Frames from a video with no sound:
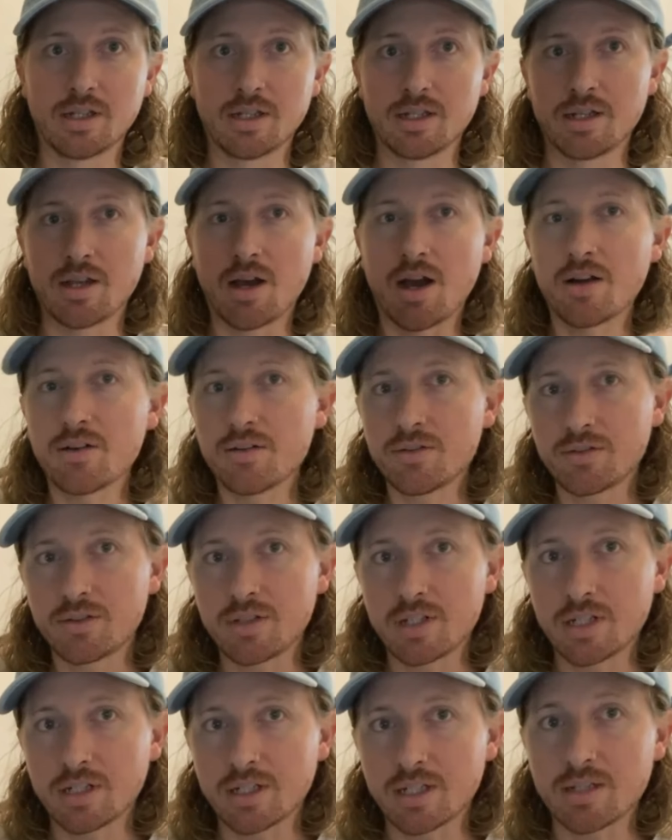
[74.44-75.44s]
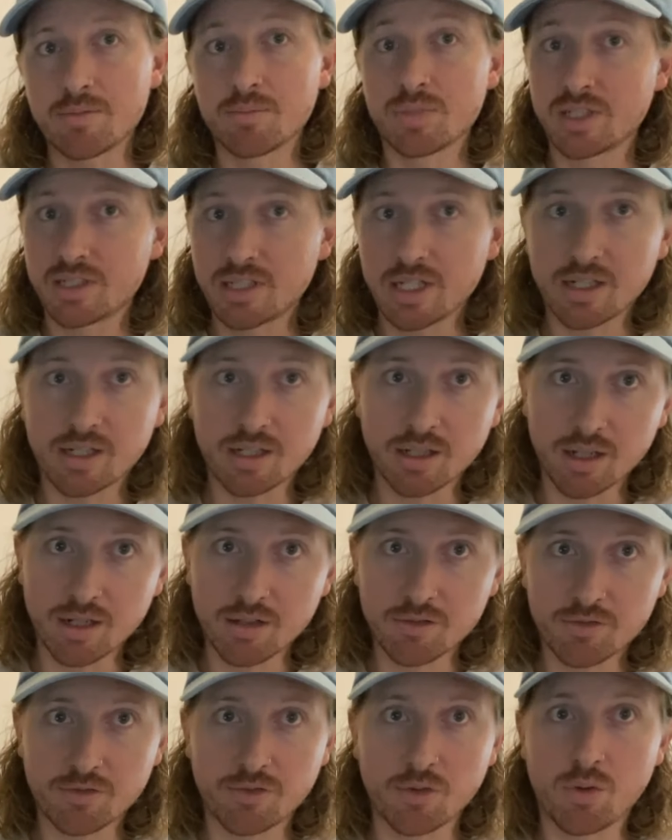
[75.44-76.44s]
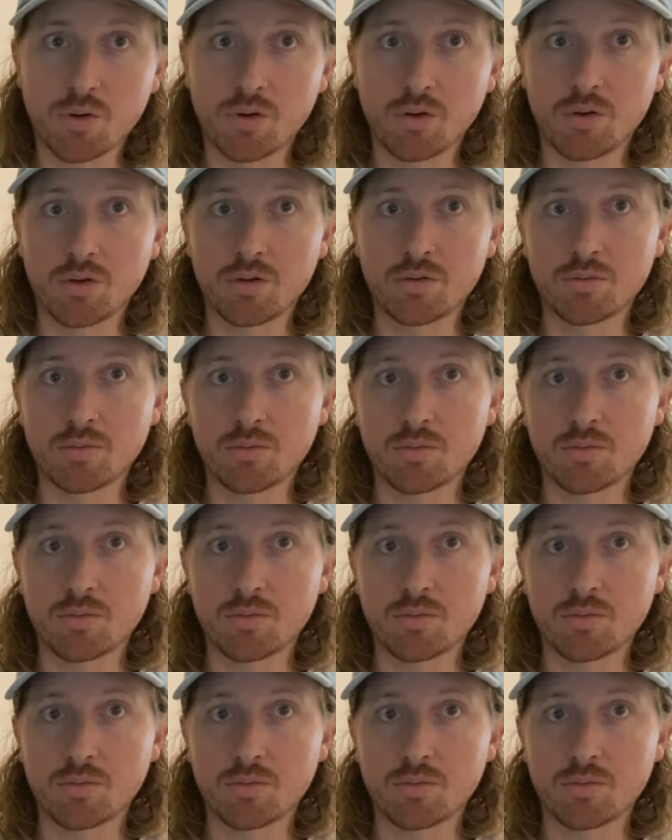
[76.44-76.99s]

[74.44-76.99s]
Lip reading: Now, I don't think in particular for